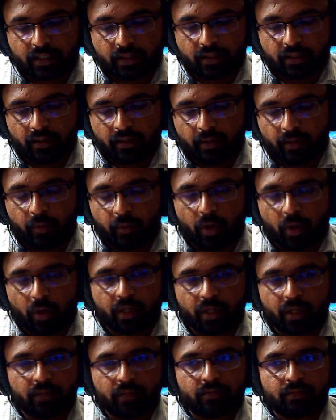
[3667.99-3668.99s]
important
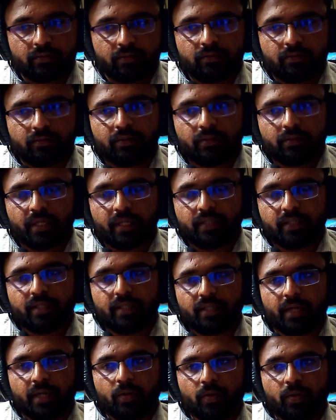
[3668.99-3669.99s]
things that
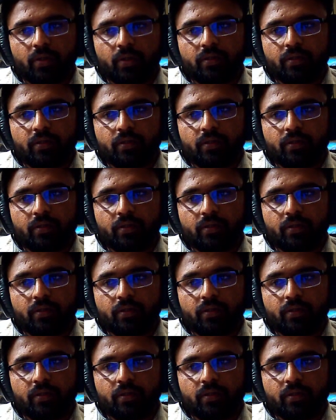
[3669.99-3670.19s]
were